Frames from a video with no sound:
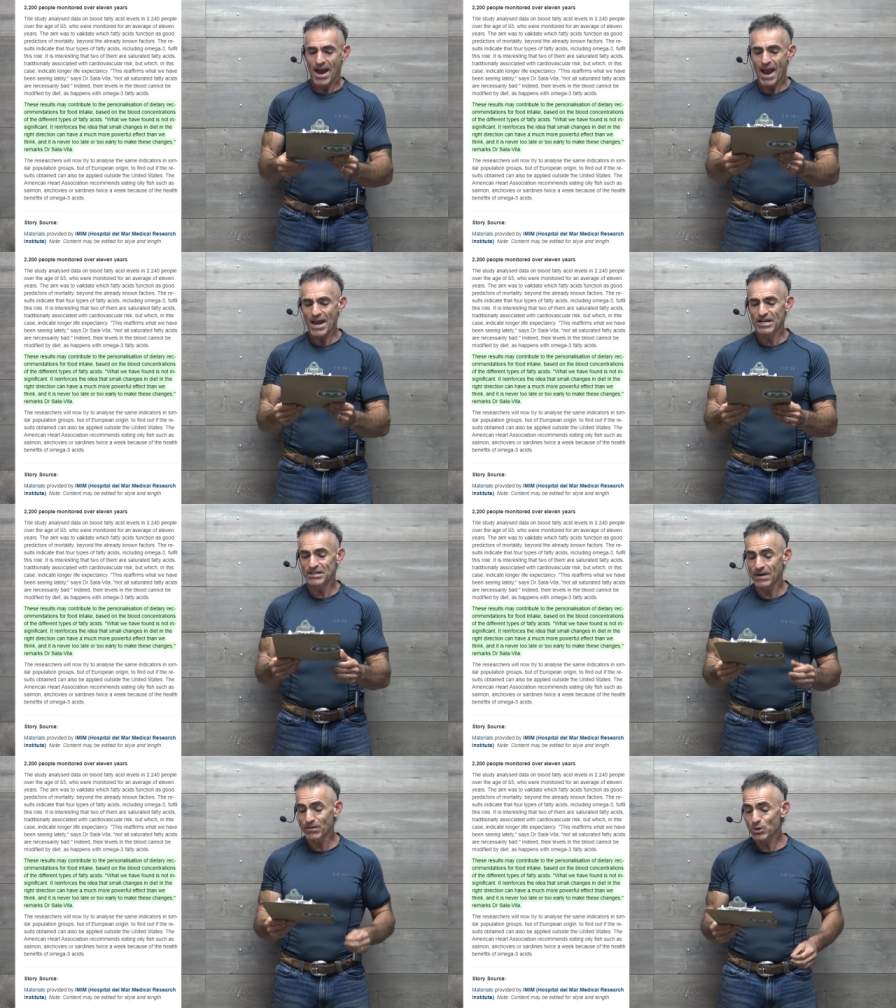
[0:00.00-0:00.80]
It
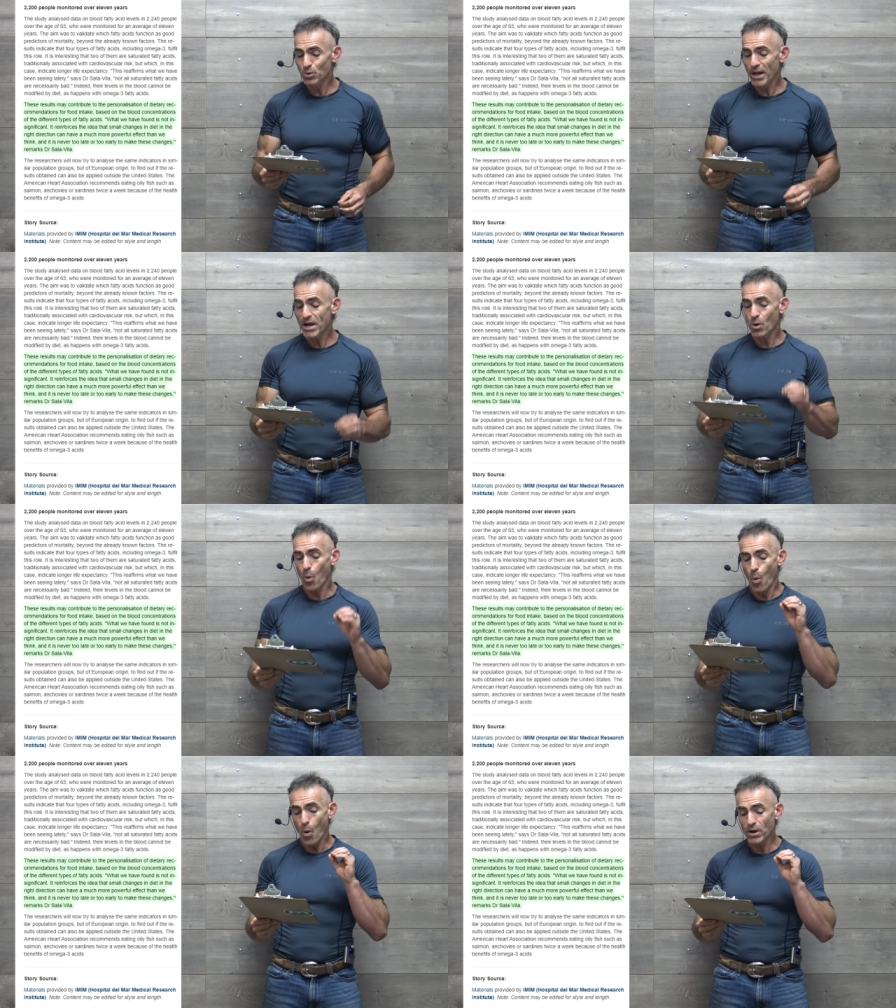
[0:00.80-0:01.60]
is never too late
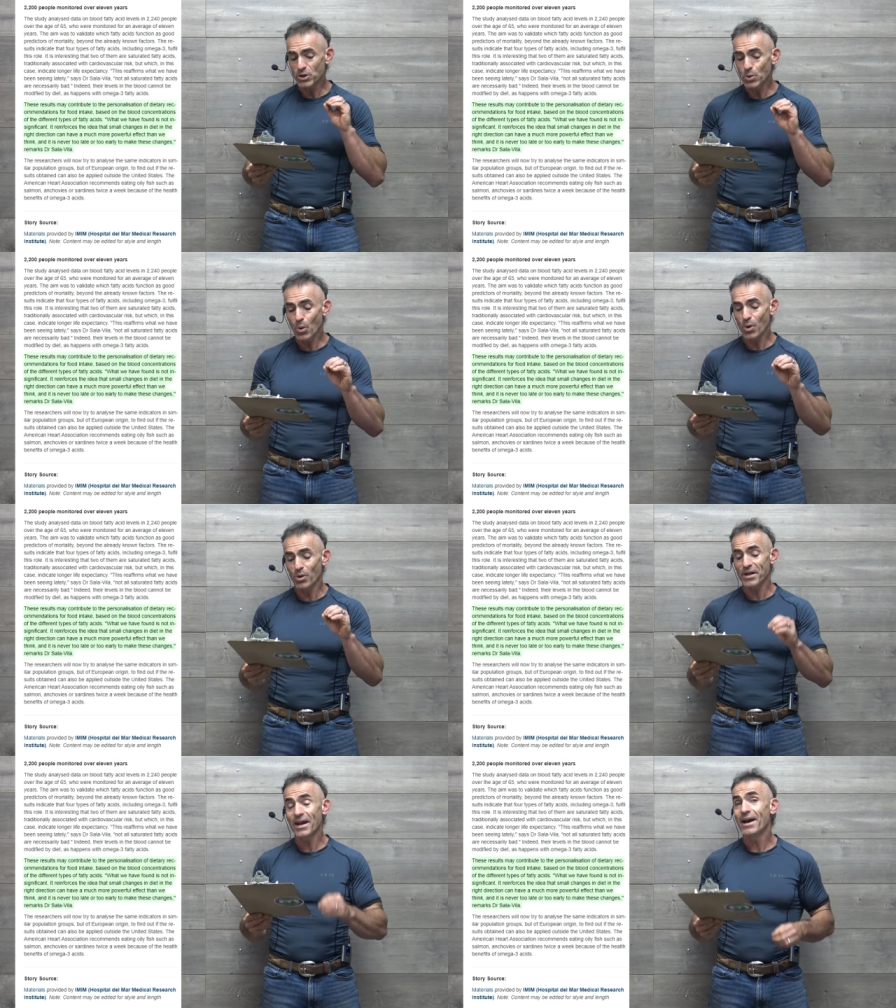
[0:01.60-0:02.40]
or too
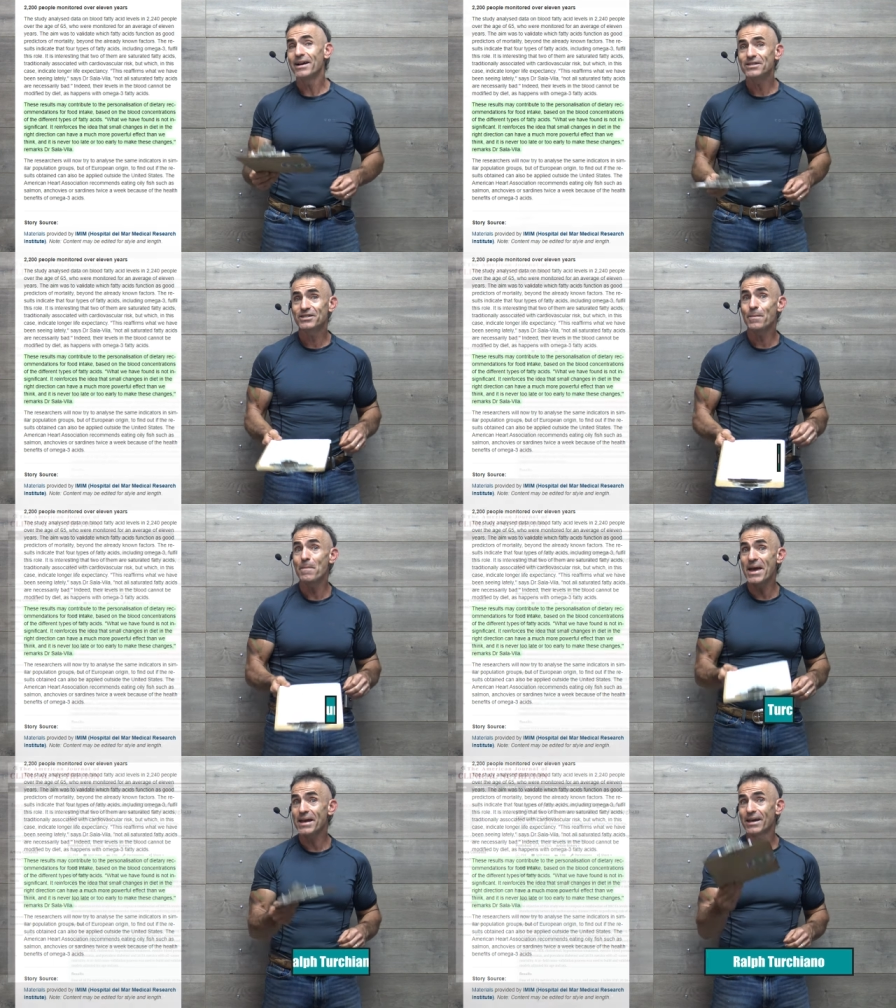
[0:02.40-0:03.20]
early to
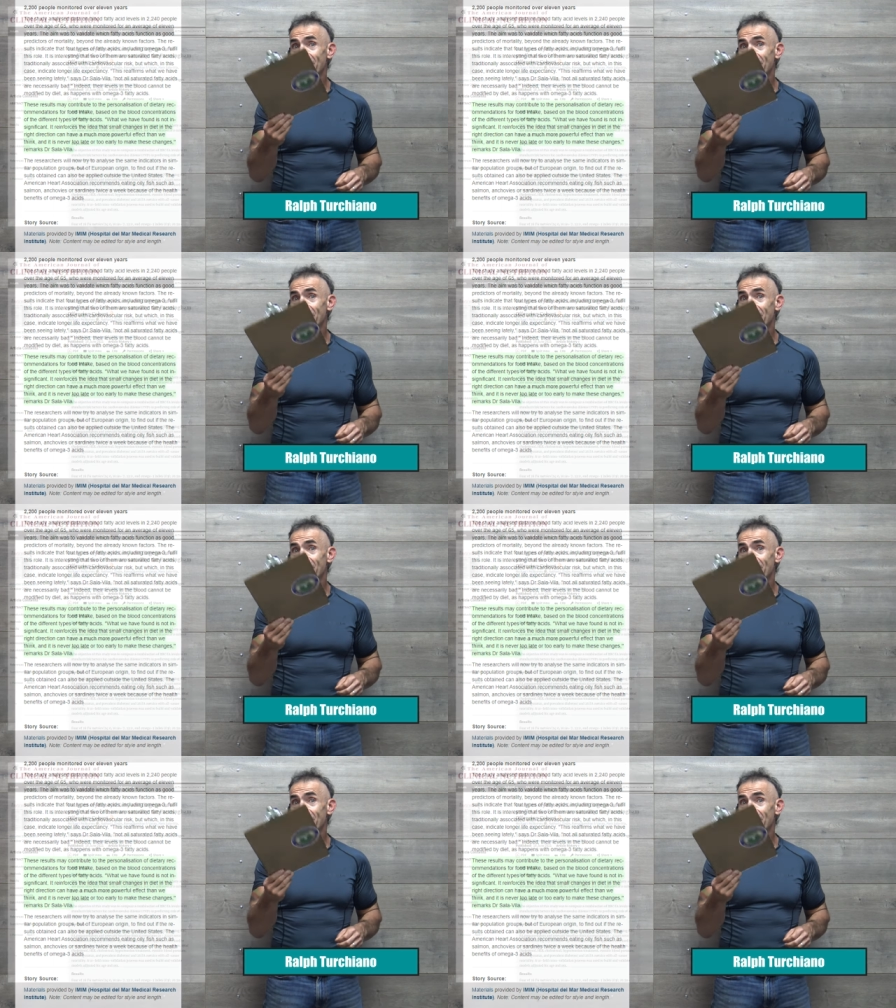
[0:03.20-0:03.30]
make